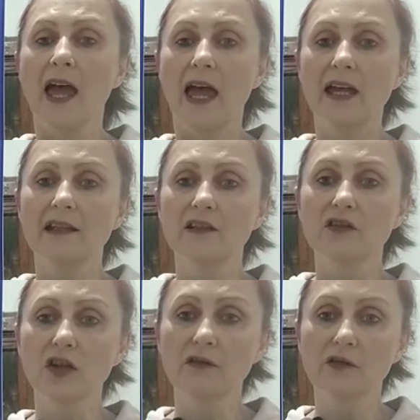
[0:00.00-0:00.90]
And
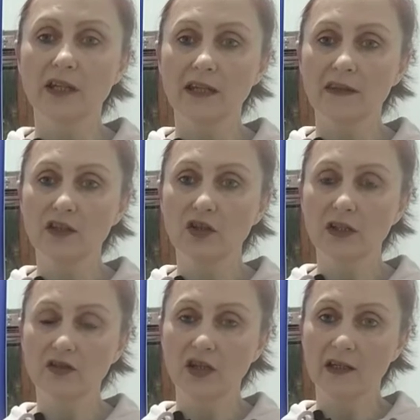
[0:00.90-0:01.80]
don't forget that you
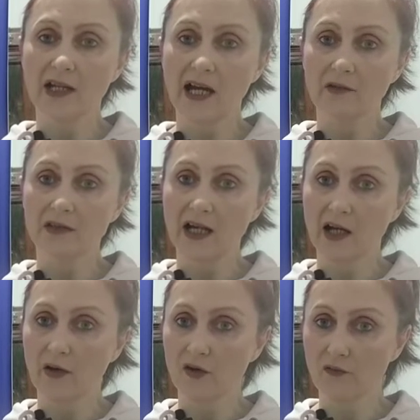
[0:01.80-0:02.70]
can check out
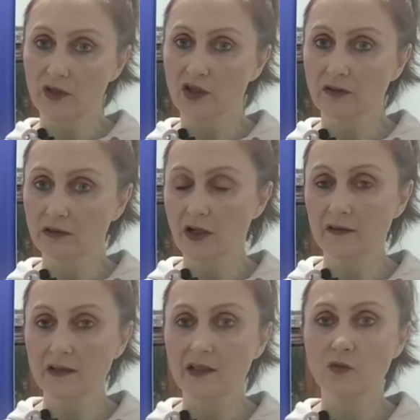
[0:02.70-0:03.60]
our original
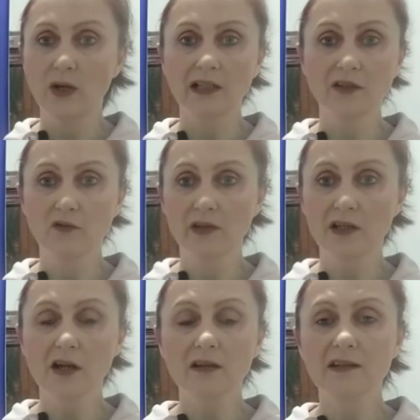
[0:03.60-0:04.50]
content while you're in
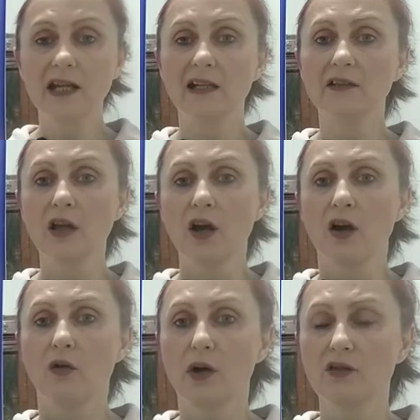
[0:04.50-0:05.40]
lockdown
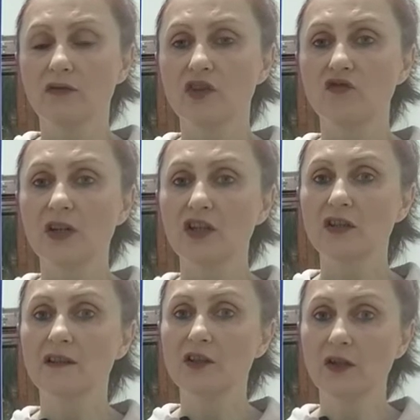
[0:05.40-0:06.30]
or on restrictions.